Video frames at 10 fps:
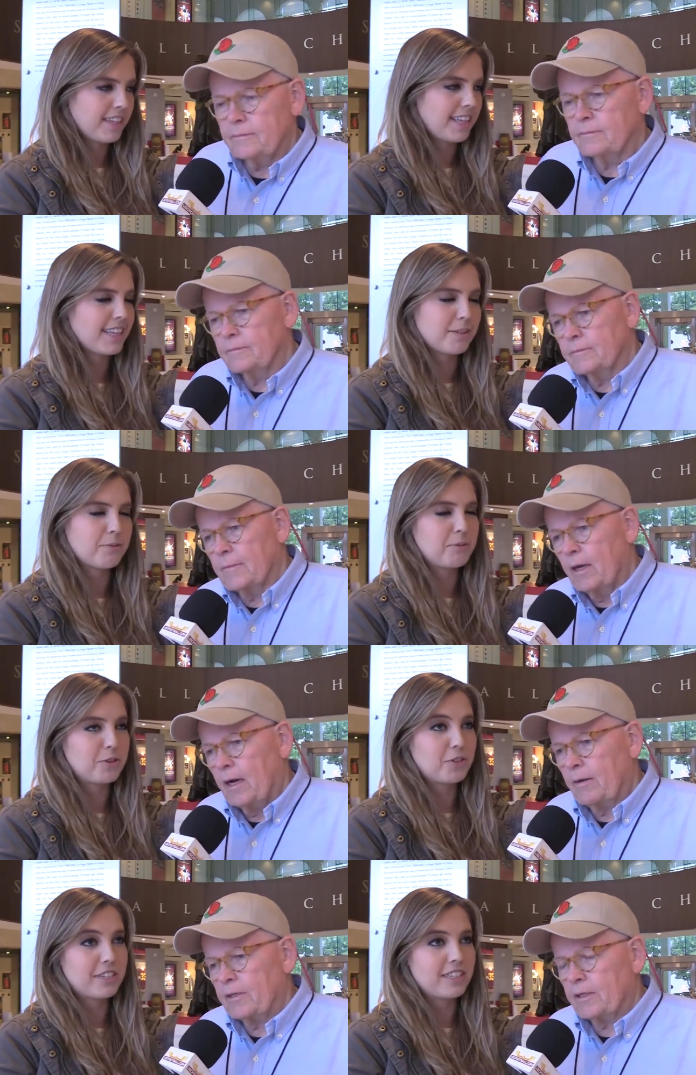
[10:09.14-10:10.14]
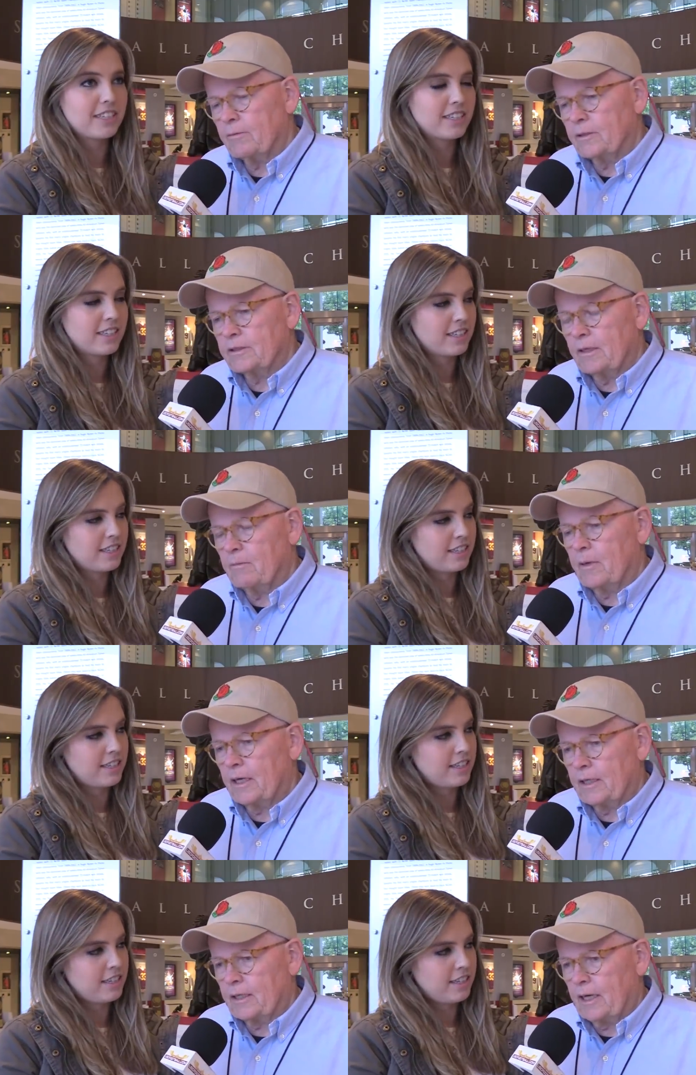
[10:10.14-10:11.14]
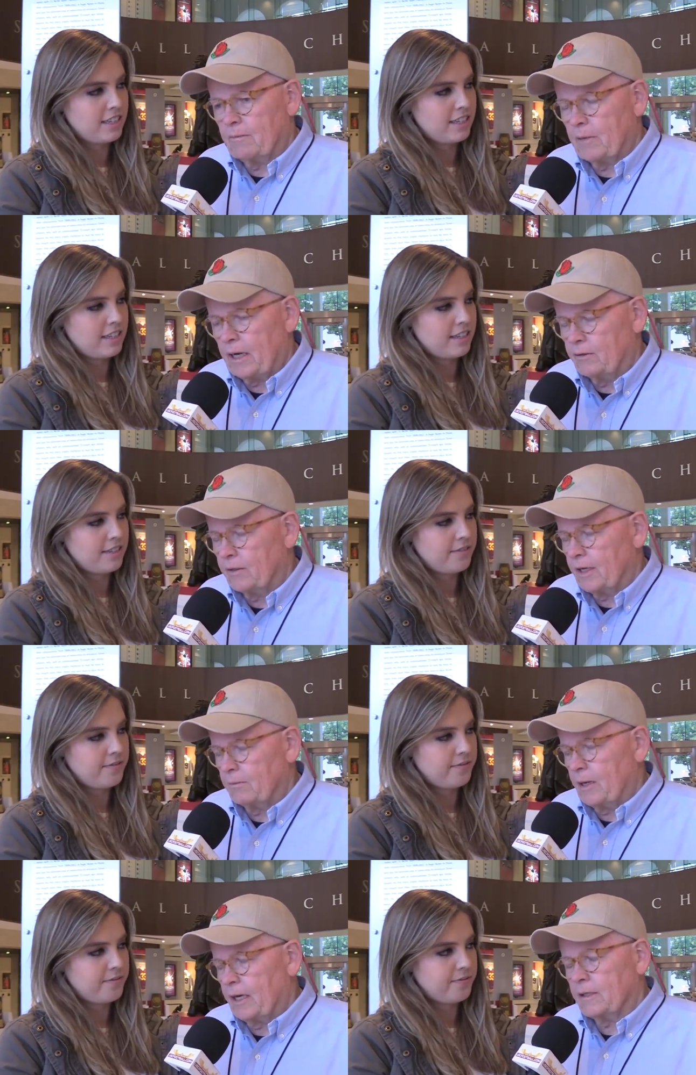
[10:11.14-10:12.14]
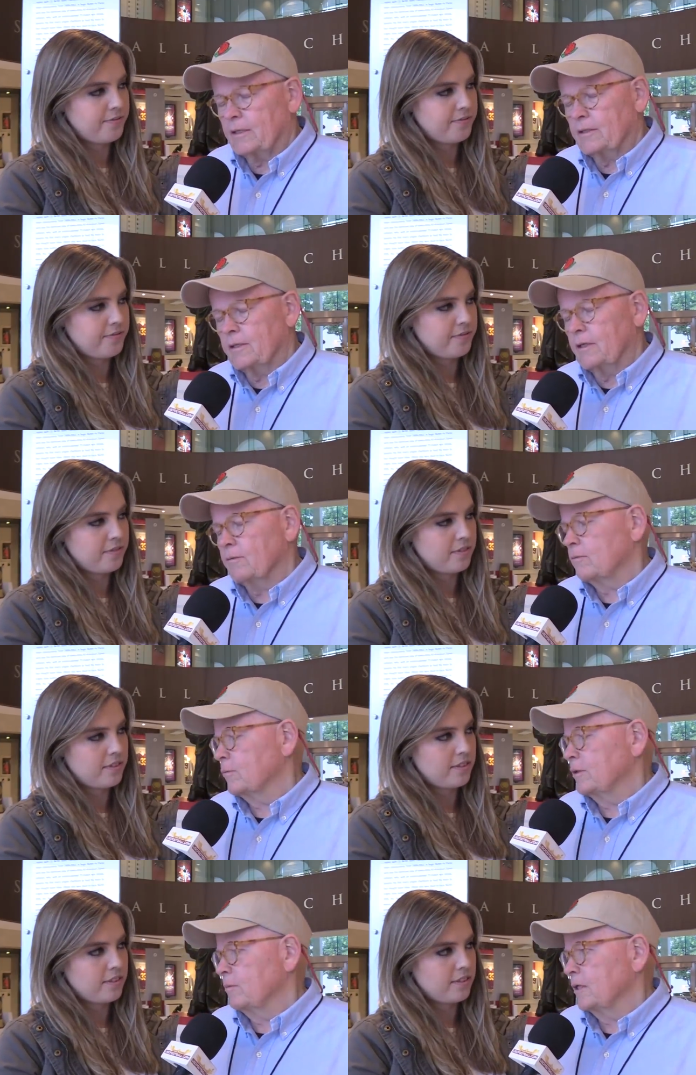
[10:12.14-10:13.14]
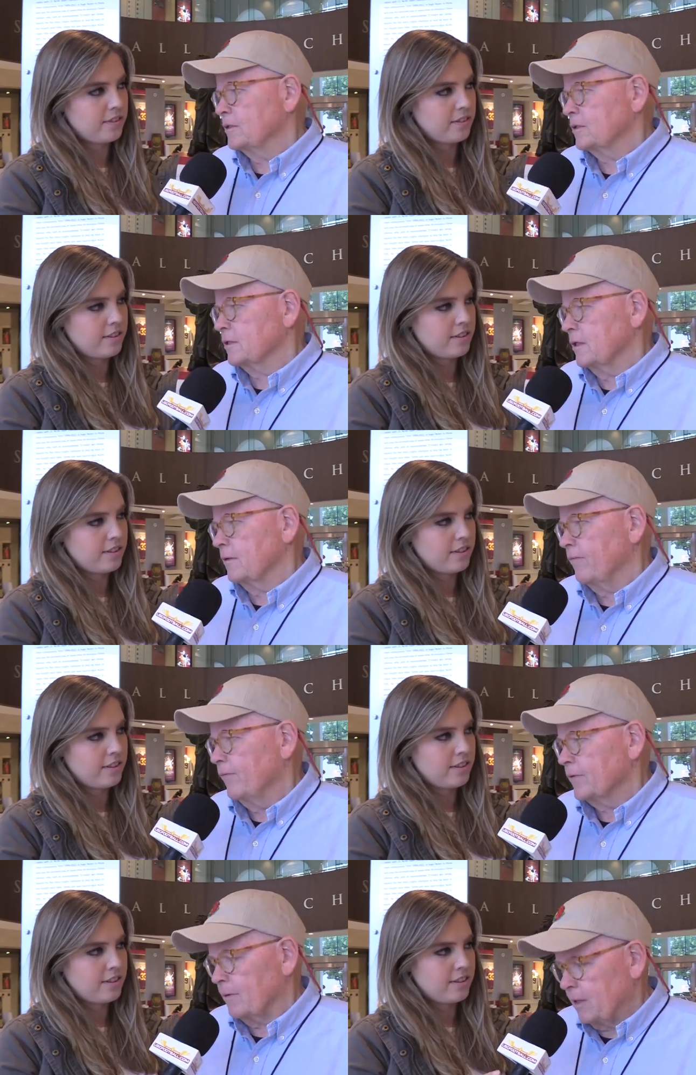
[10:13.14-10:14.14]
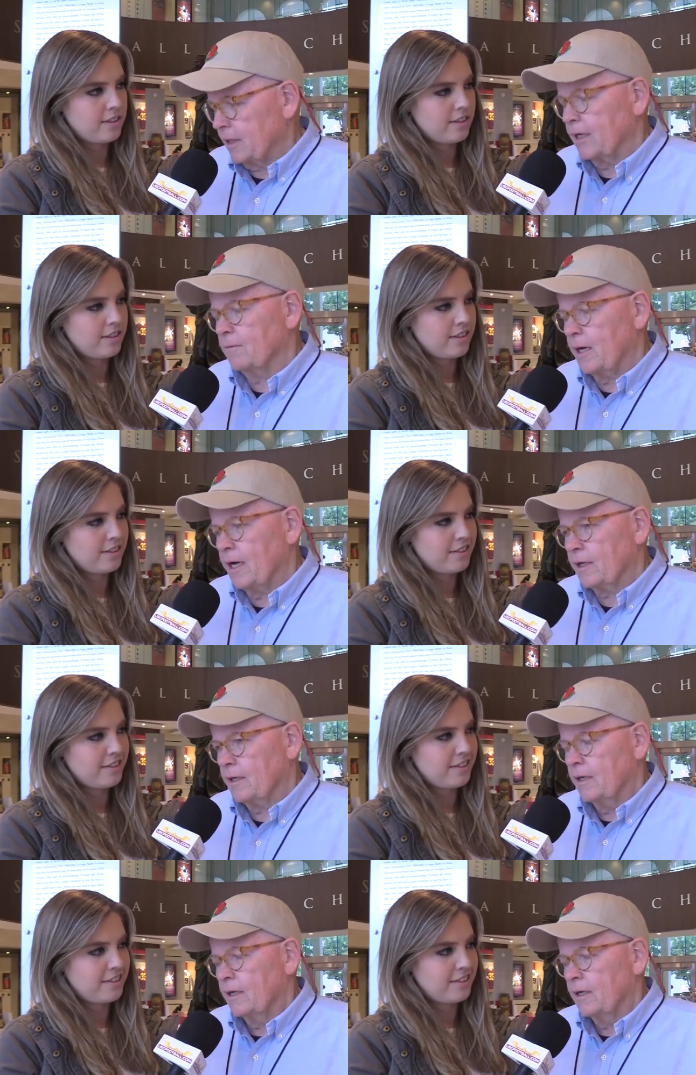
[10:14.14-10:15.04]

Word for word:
Speaker 1: think that's hmm. pretty much I it. think there was somebody came back, who came back that uh, we missed? Uh, Somebody came back